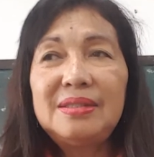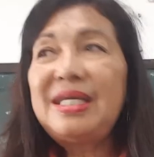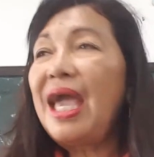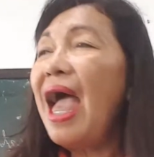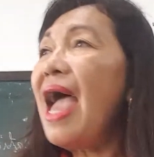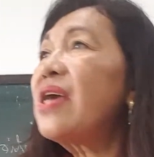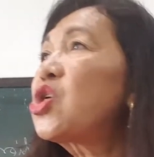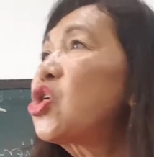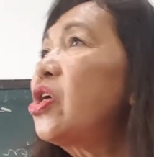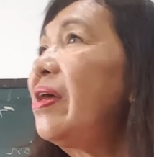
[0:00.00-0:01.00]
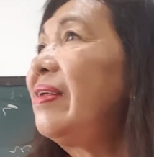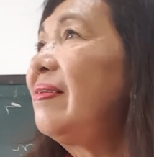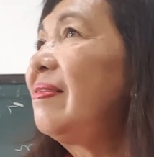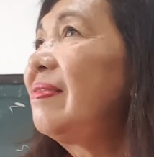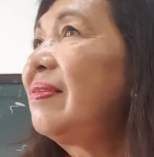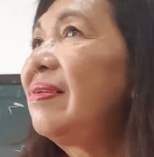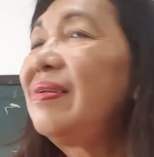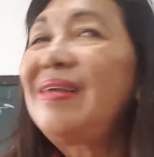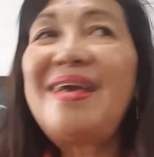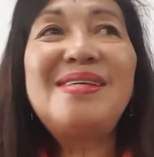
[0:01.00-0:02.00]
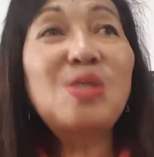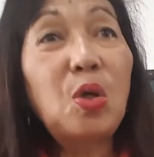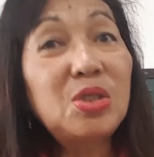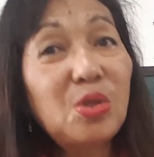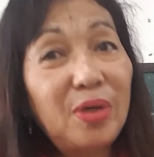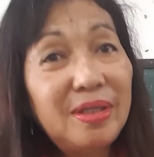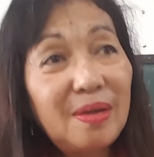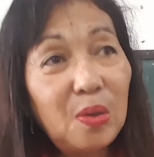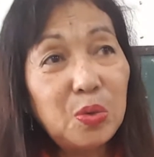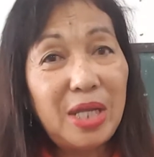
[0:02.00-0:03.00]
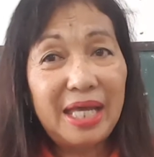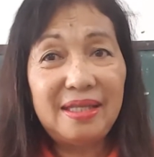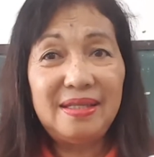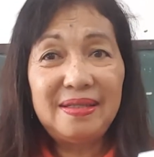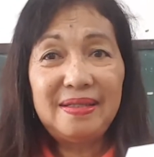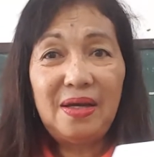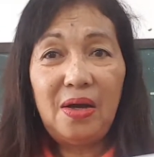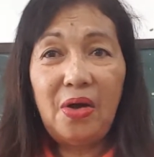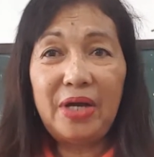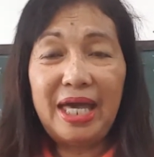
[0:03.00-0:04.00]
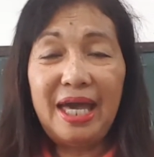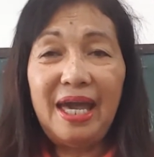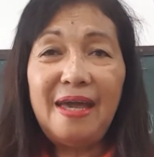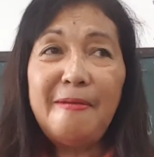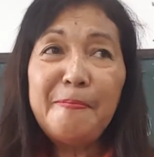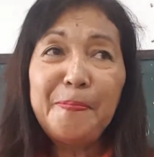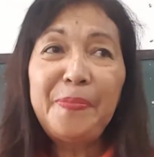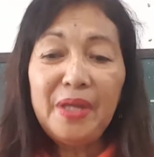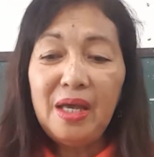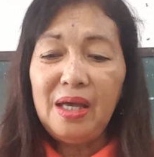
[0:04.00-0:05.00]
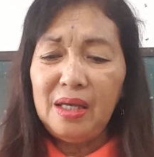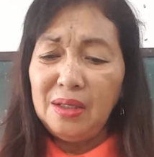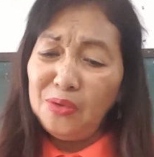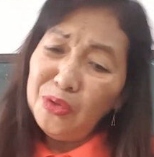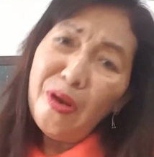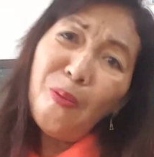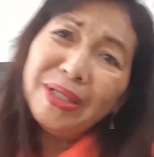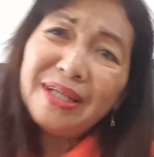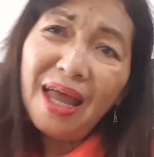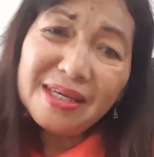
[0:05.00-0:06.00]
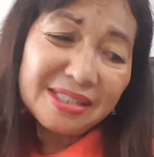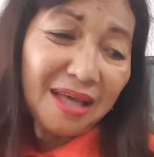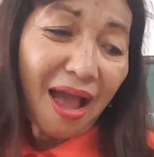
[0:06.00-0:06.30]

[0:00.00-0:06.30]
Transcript: The action is also included. Okay? You know what, class?